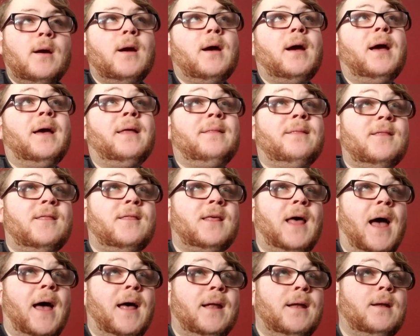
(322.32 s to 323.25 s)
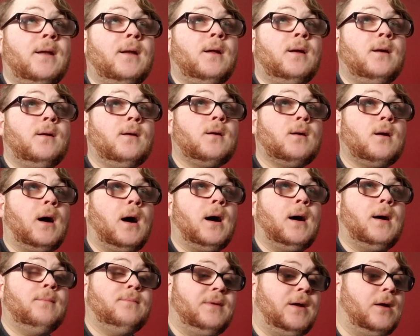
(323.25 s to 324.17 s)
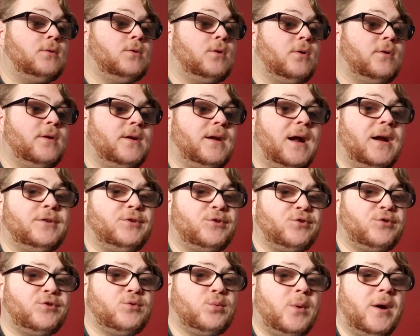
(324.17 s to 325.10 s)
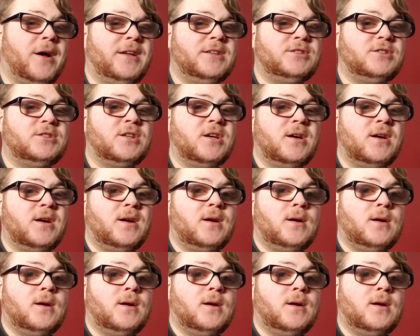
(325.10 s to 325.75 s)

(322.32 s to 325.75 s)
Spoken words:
and then downloaded it on your Switch